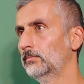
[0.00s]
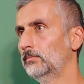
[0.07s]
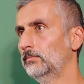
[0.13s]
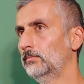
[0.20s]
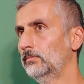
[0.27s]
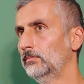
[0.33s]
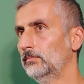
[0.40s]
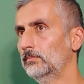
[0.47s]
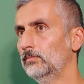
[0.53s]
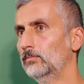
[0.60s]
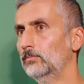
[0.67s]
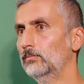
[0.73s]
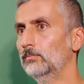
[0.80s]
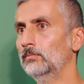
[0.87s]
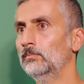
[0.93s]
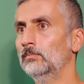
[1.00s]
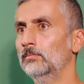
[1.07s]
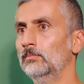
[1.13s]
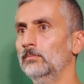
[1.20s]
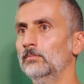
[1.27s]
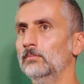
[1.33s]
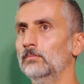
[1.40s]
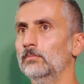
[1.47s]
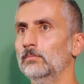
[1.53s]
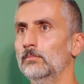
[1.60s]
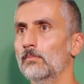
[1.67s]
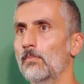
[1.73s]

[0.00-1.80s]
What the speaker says: (silence)